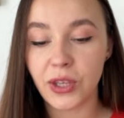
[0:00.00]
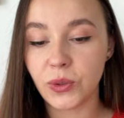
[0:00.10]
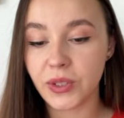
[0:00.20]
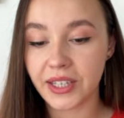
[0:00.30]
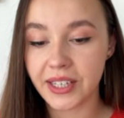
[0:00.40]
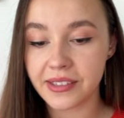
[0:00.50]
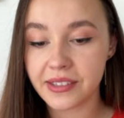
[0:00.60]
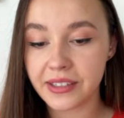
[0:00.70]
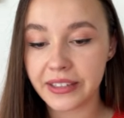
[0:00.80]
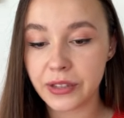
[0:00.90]
you can
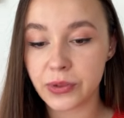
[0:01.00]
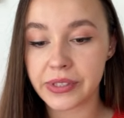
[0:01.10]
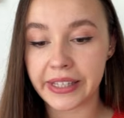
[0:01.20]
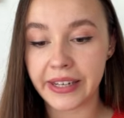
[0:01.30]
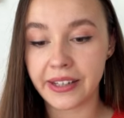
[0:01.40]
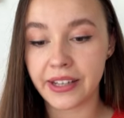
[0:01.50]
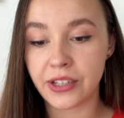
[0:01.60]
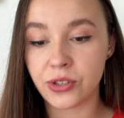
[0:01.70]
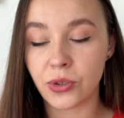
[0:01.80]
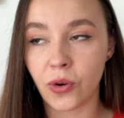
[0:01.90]
instantly translate it
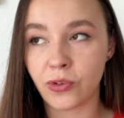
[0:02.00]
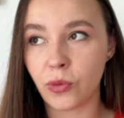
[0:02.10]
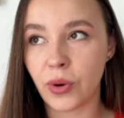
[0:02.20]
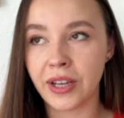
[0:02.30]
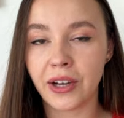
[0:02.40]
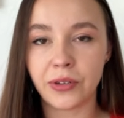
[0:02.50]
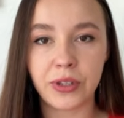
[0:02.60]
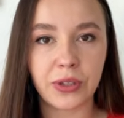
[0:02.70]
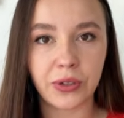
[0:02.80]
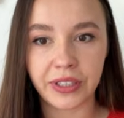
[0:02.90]
into over
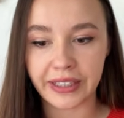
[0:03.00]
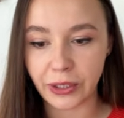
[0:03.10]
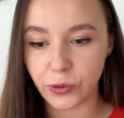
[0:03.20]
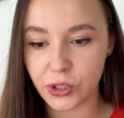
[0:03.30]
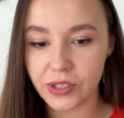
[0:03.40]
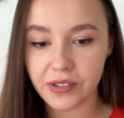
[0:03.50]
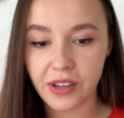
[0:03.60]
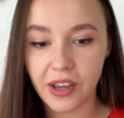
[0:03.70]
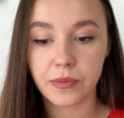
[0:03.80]
130 languages.